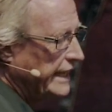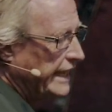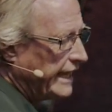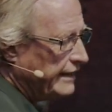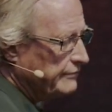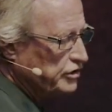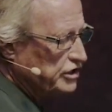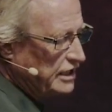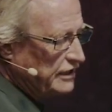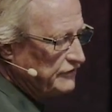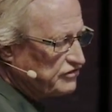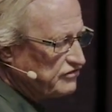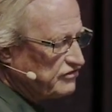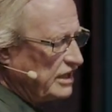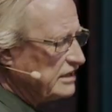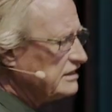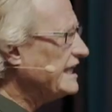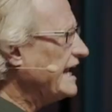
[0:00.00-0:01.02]
And when they've
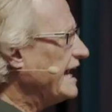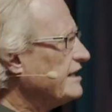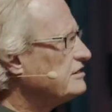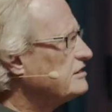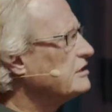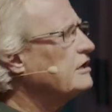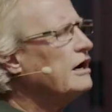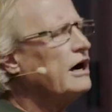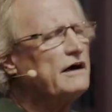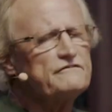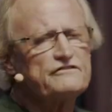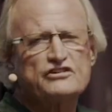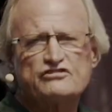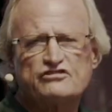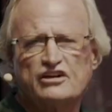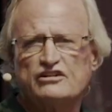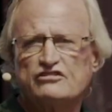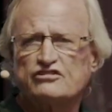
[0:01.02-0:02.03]
said that, the
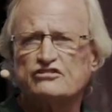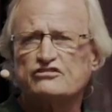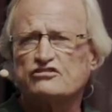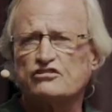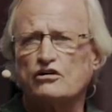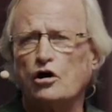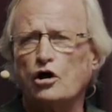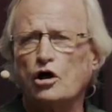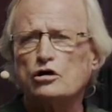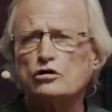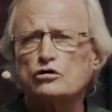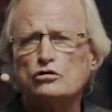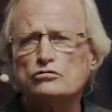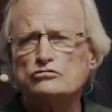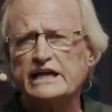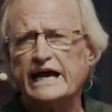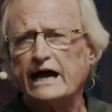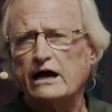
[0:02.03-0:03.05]
conversations all go
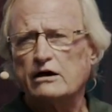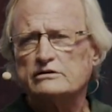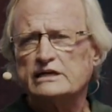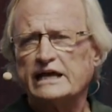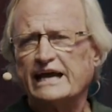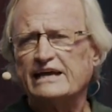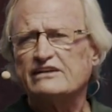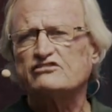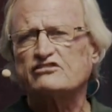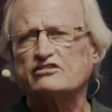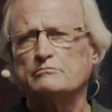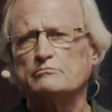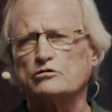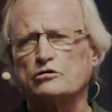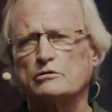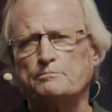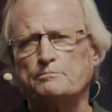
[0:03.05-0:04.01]
down a similar